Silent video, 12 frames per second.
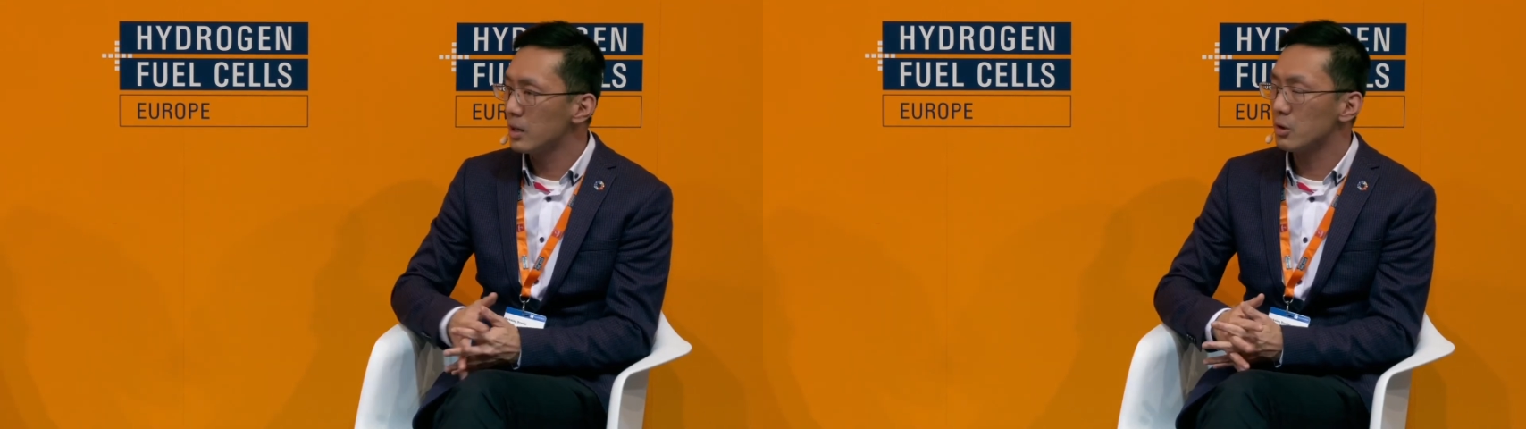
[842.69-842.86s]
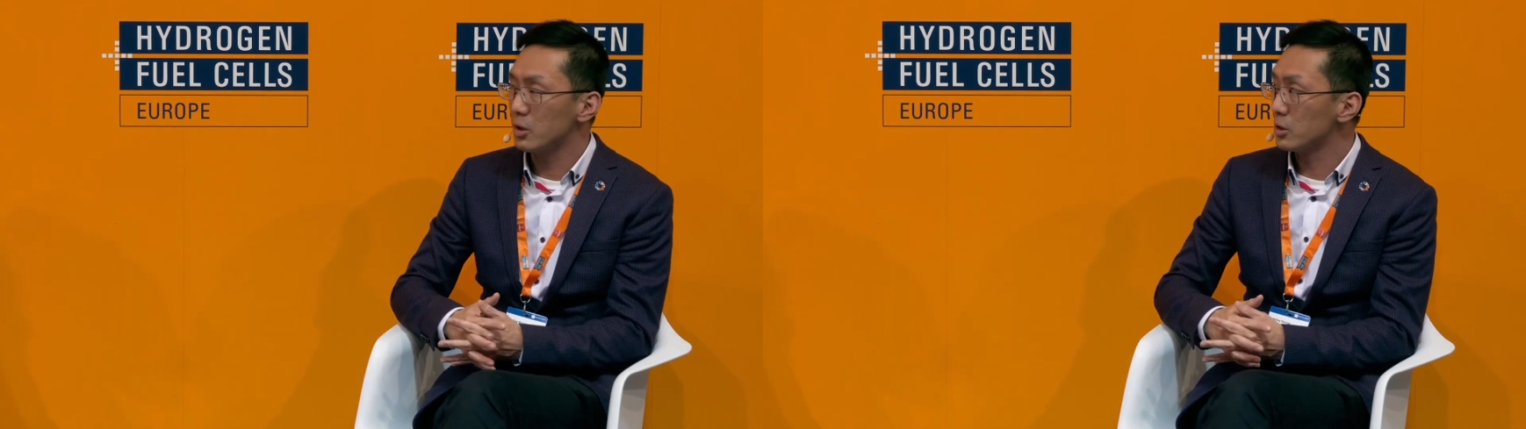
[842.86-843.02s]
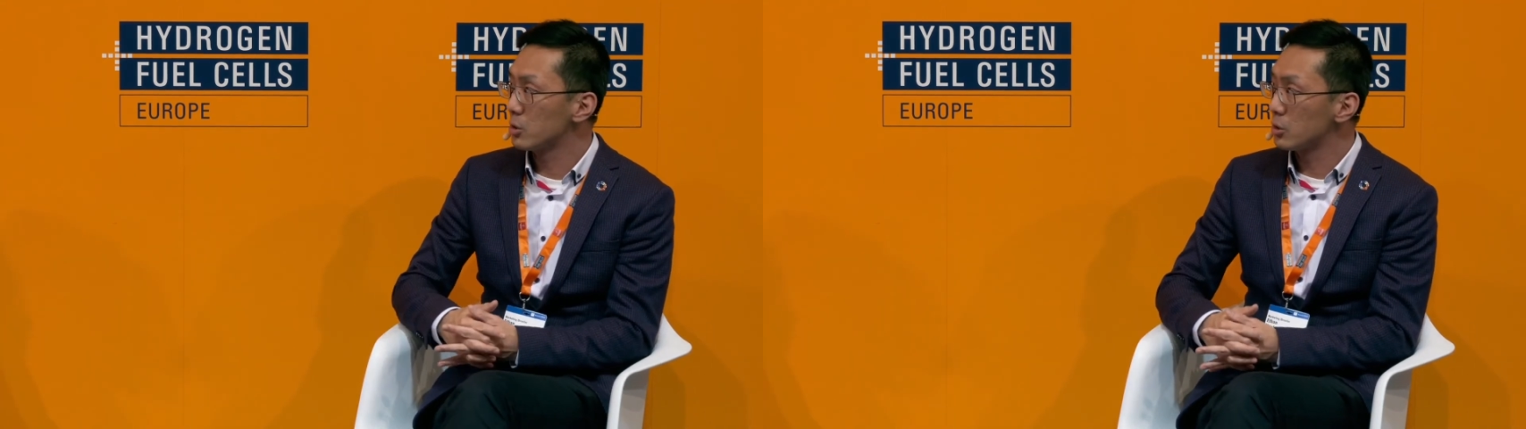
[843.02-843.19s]
In
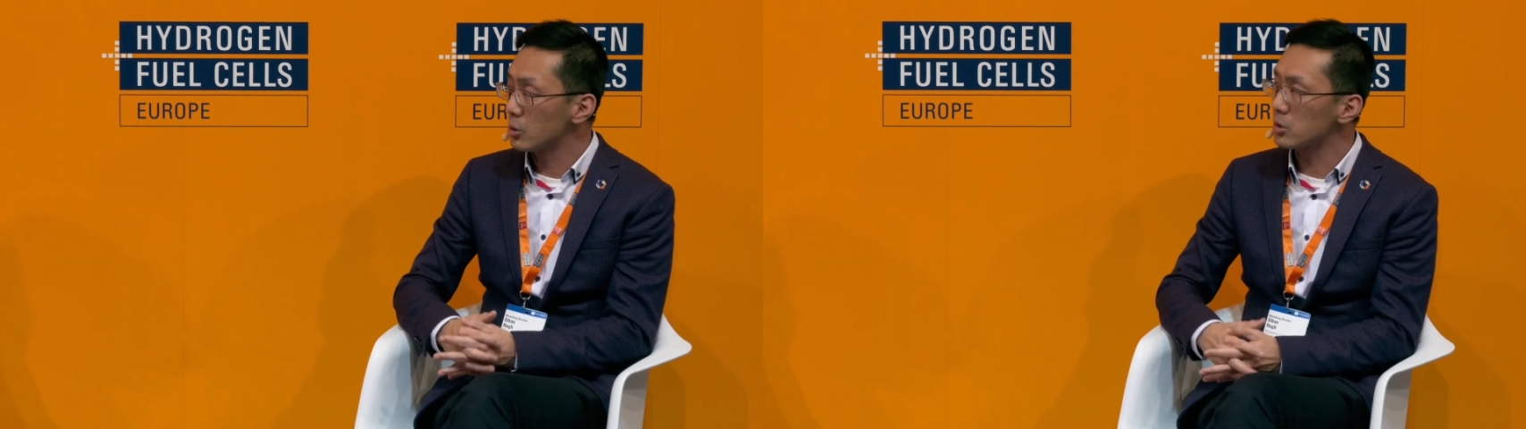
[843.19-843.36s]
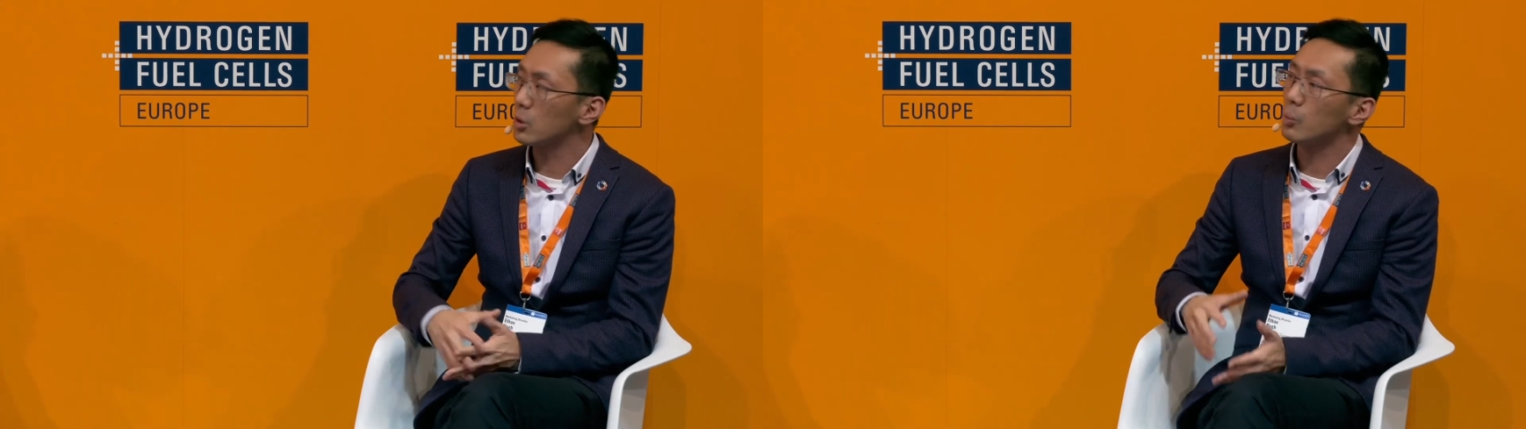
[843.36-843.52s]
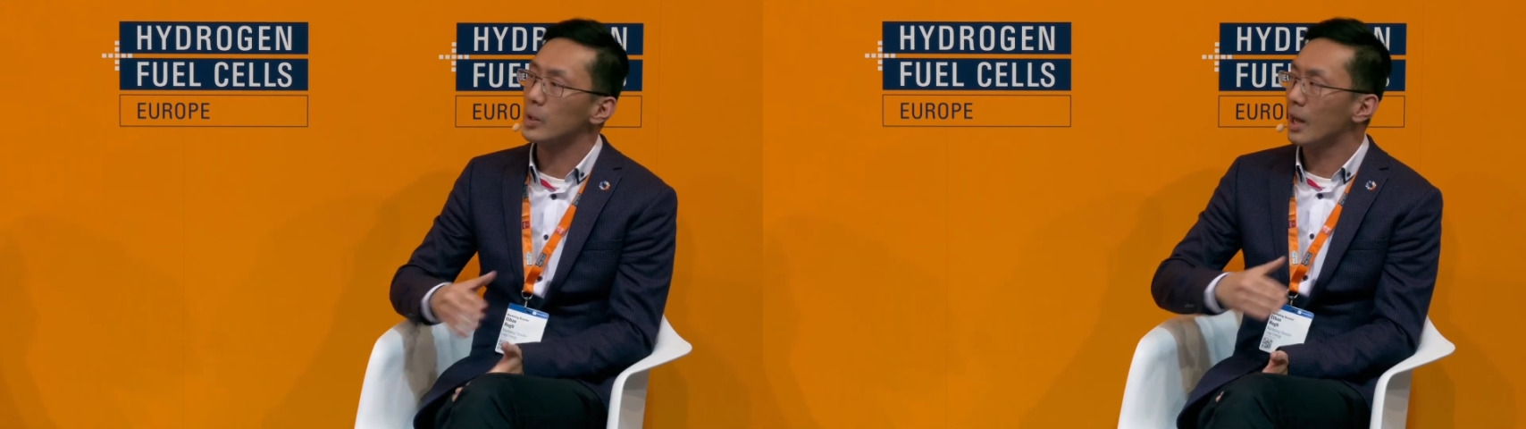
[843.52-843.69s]
order to do
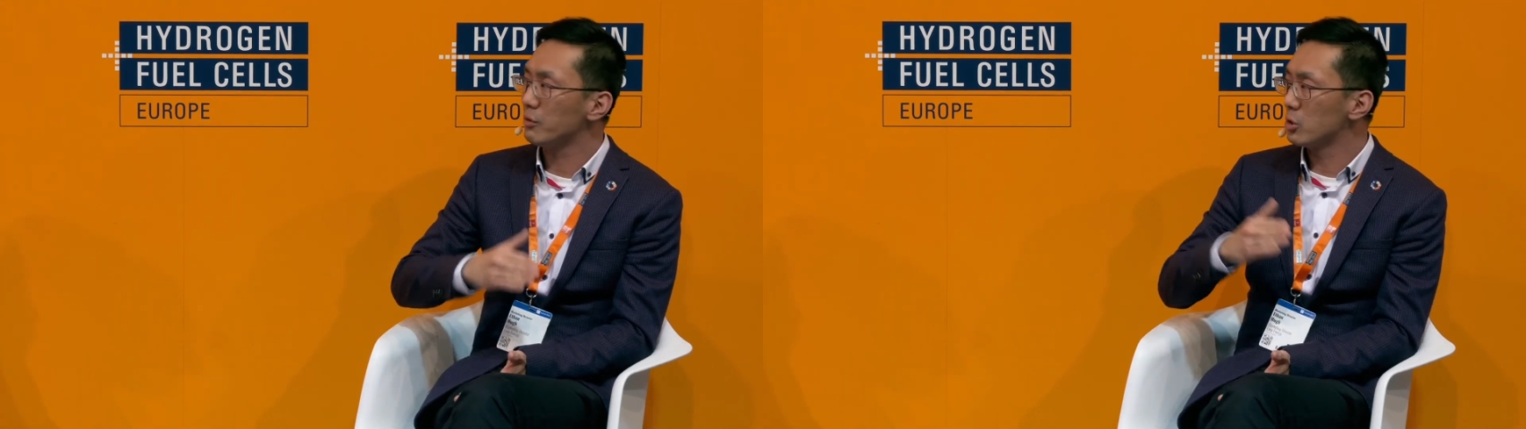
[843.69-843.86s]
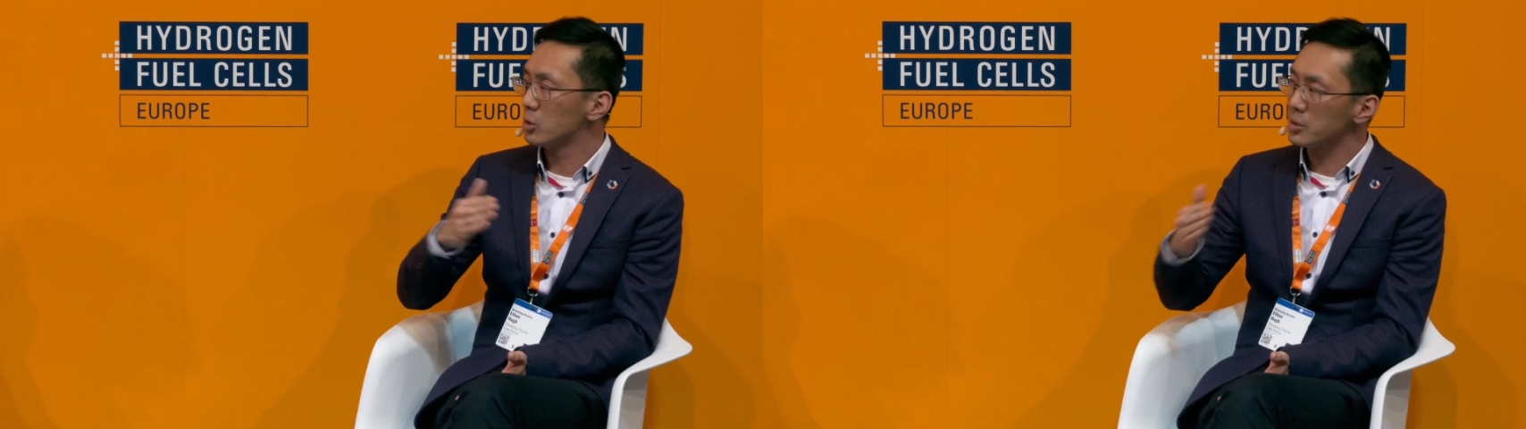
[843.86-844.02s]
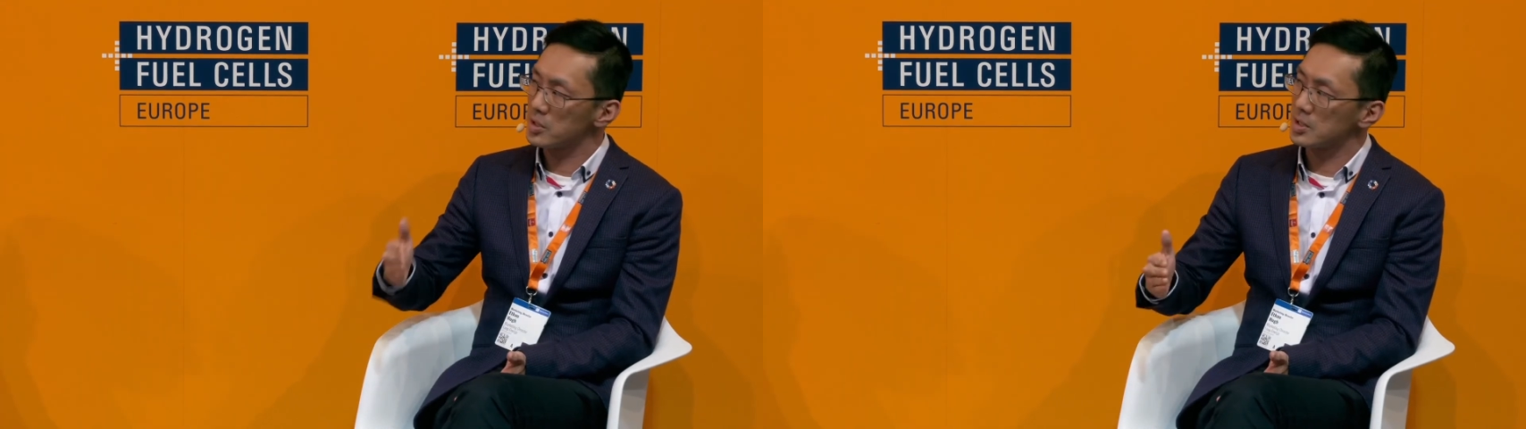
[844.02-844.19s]
so, we have to
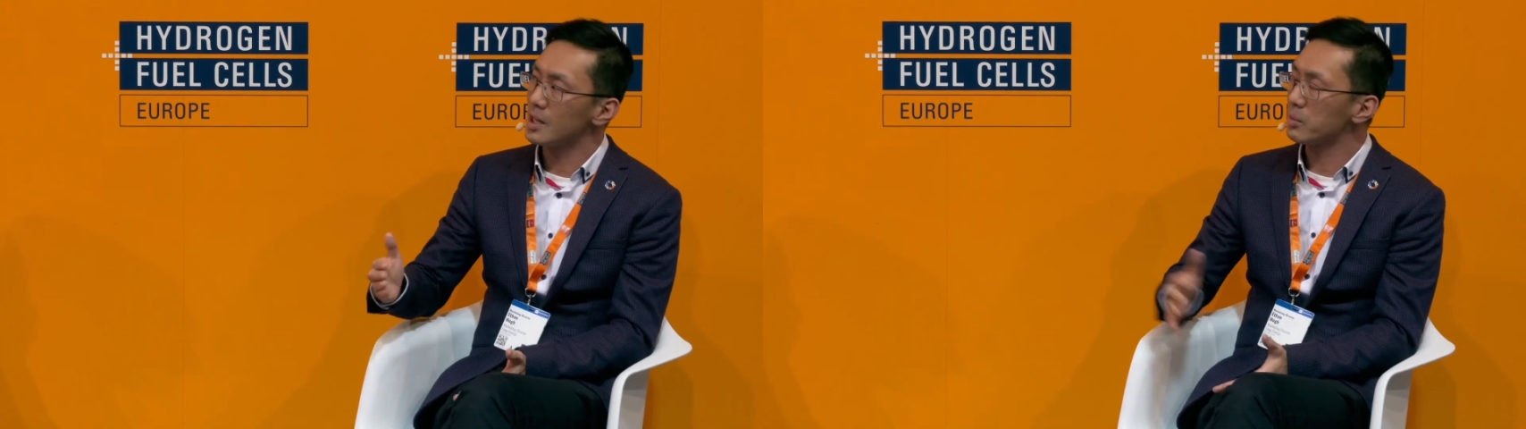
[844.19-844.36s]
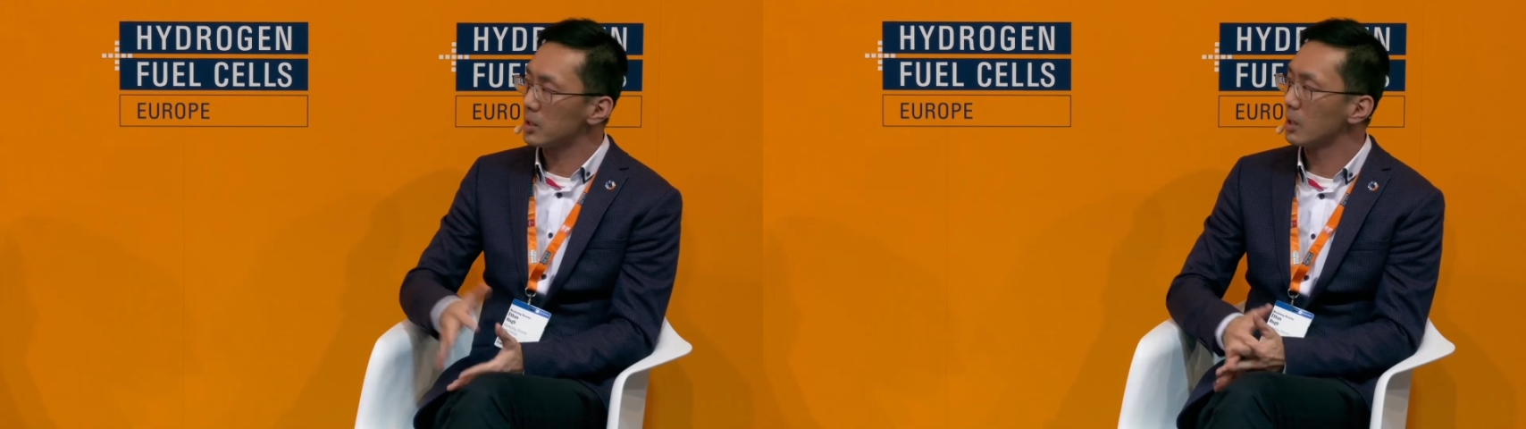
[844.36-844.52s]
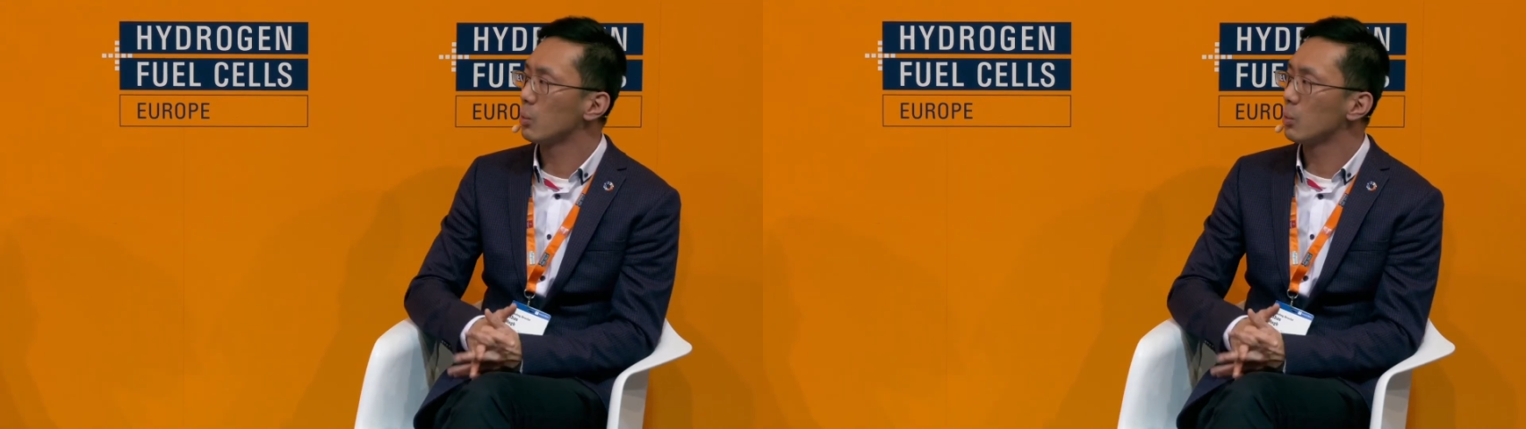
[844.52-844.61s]
do the same thing